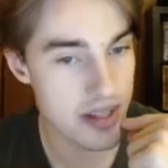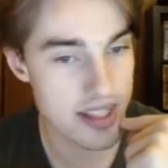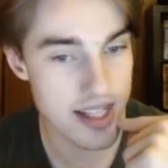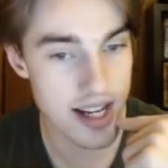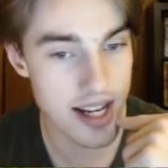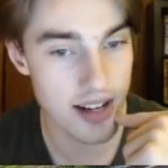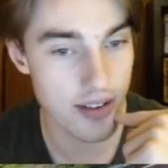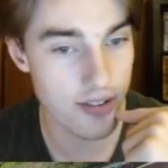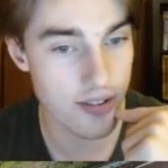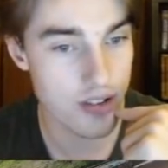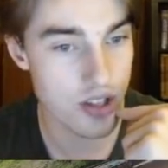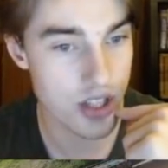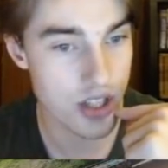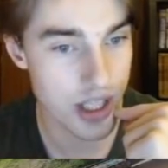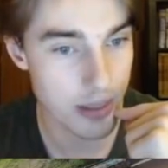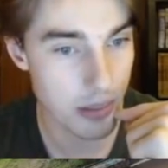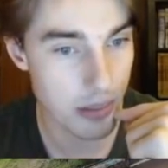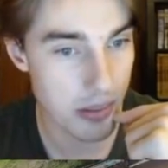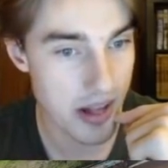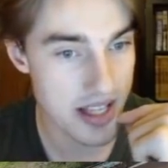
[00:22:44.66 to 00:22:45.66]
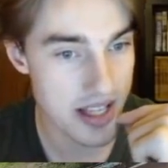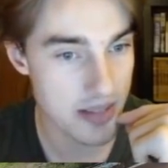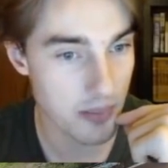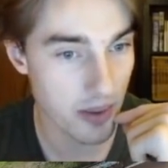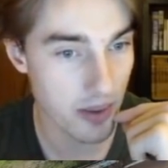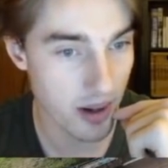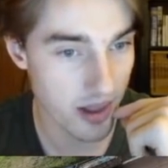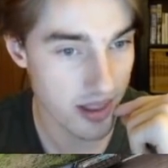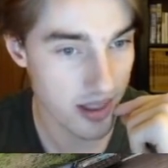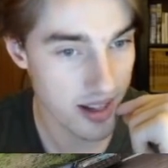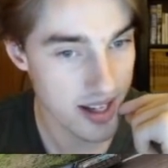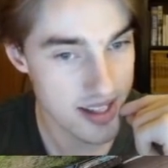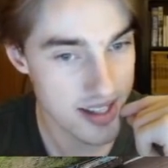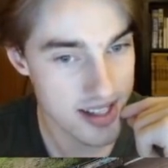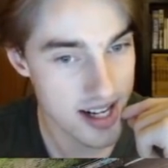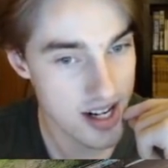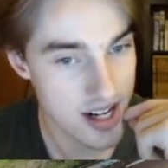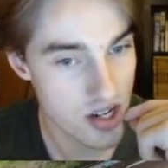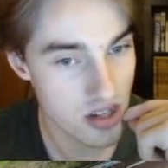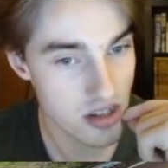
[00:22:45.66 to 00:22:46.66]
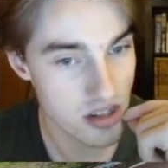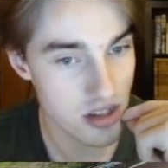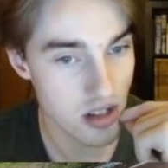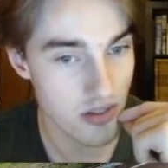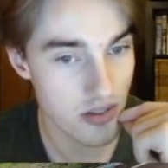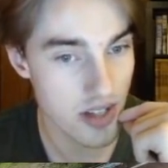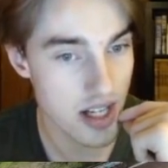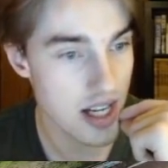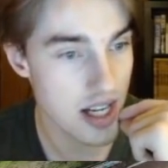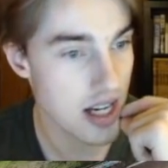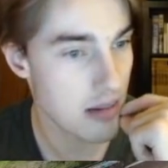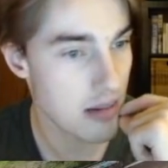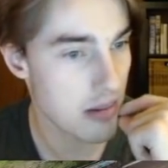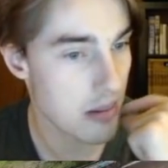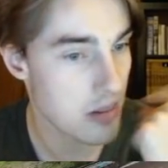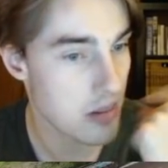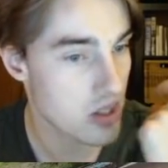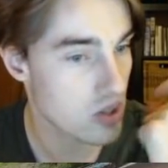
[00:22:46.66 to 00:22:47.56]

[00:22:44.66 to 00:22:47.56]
seeing orange number plates in one of these nations over here, maybe